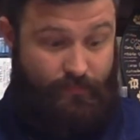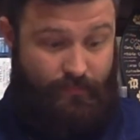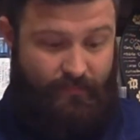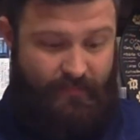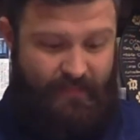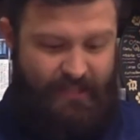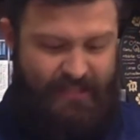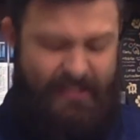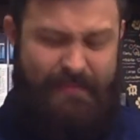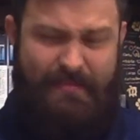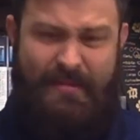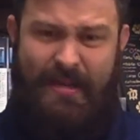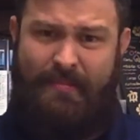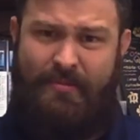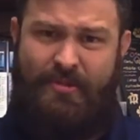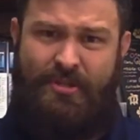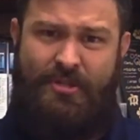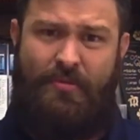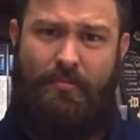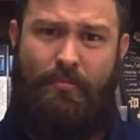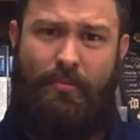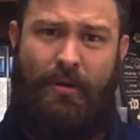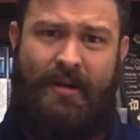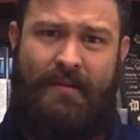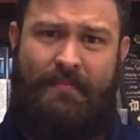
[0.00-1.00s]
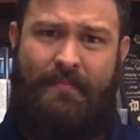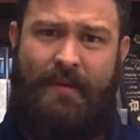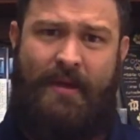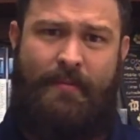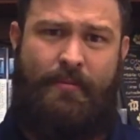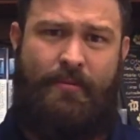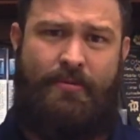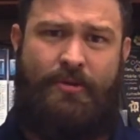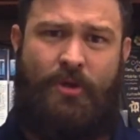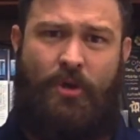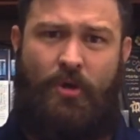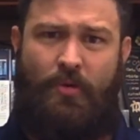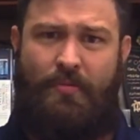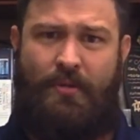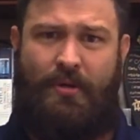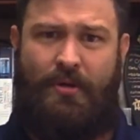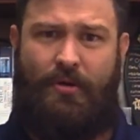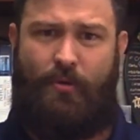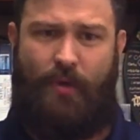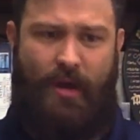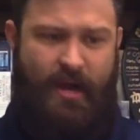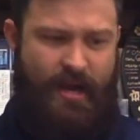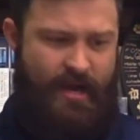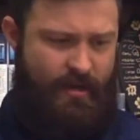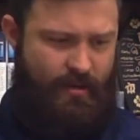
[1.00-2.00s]
sometimes she'll bring papers home to
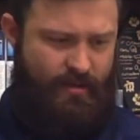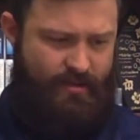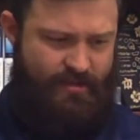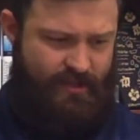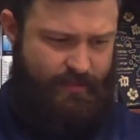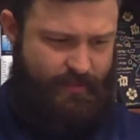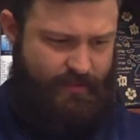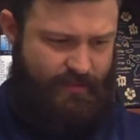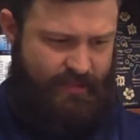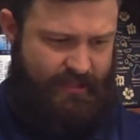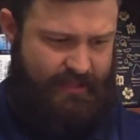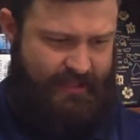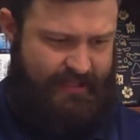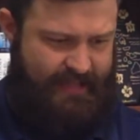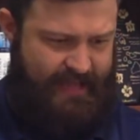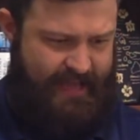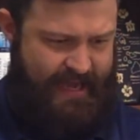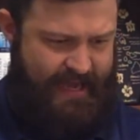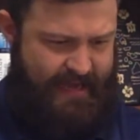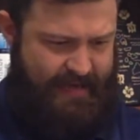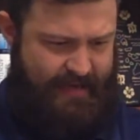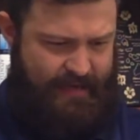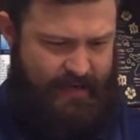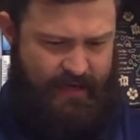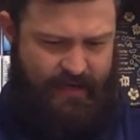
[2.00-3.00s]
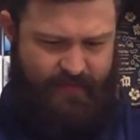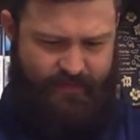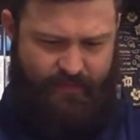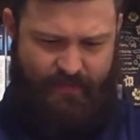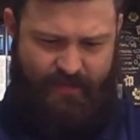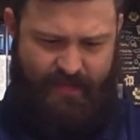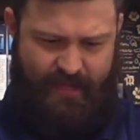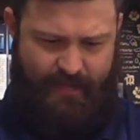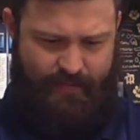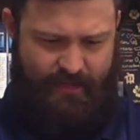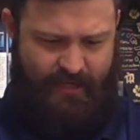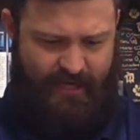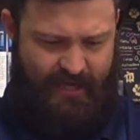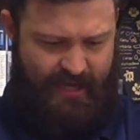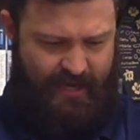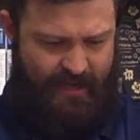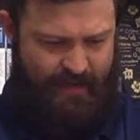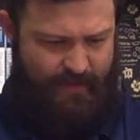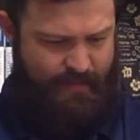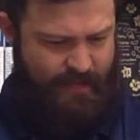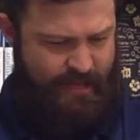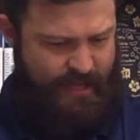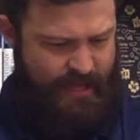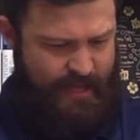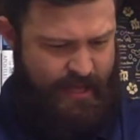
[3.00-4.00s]
grade or something like that uh, from time to
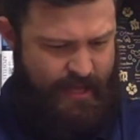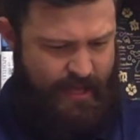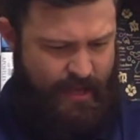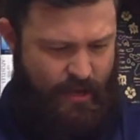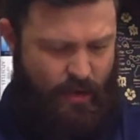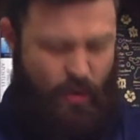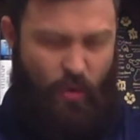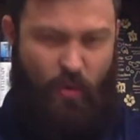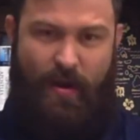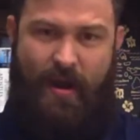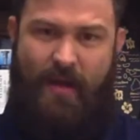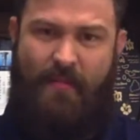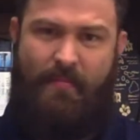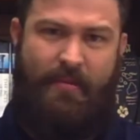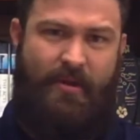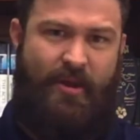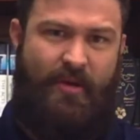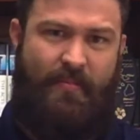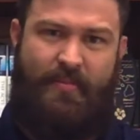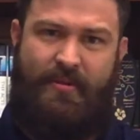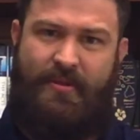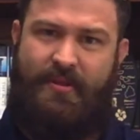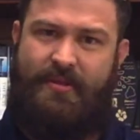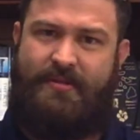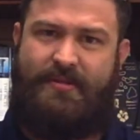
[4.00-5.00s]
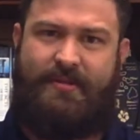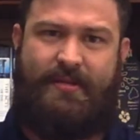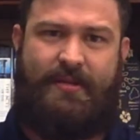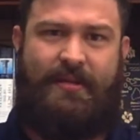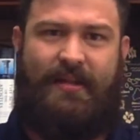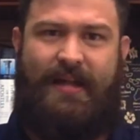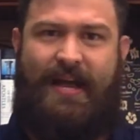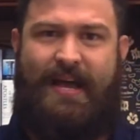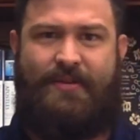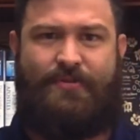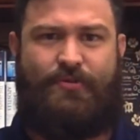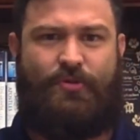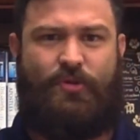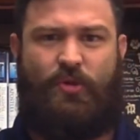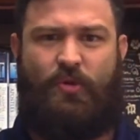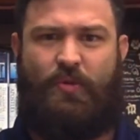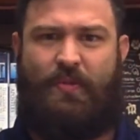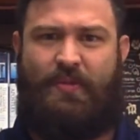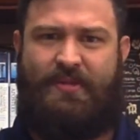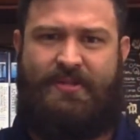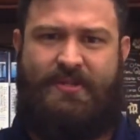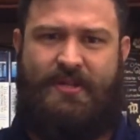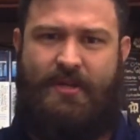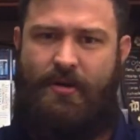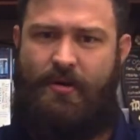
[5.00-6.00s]
time, or I'd be up at this classroom
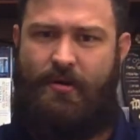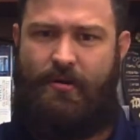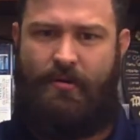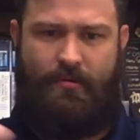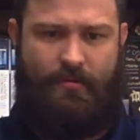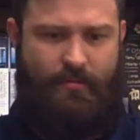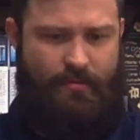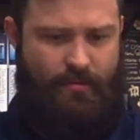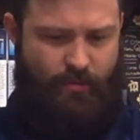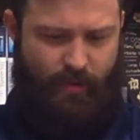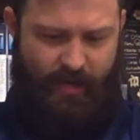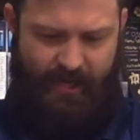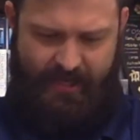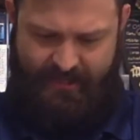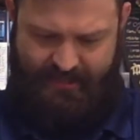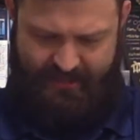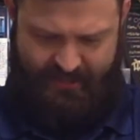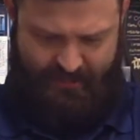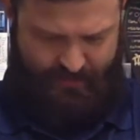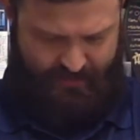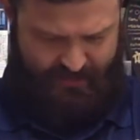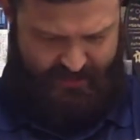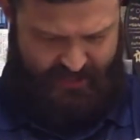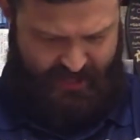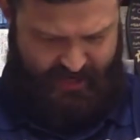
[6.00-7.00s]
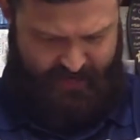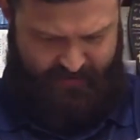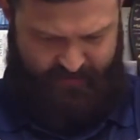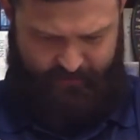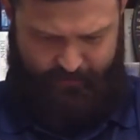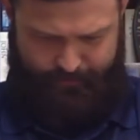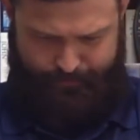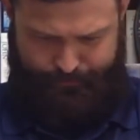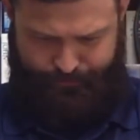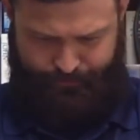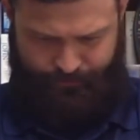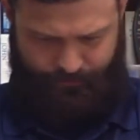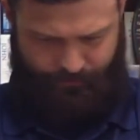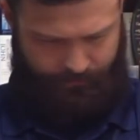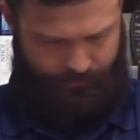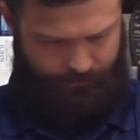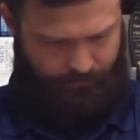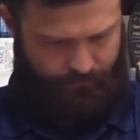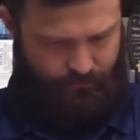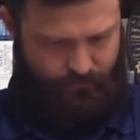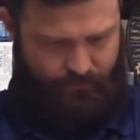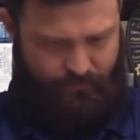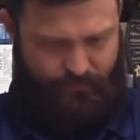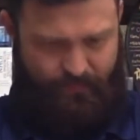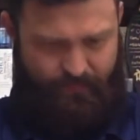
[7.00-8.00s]
and see her grading some stuff.
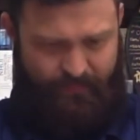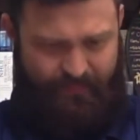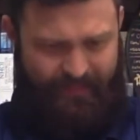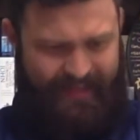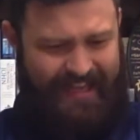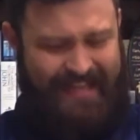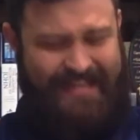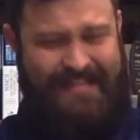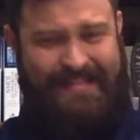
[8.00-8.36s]
And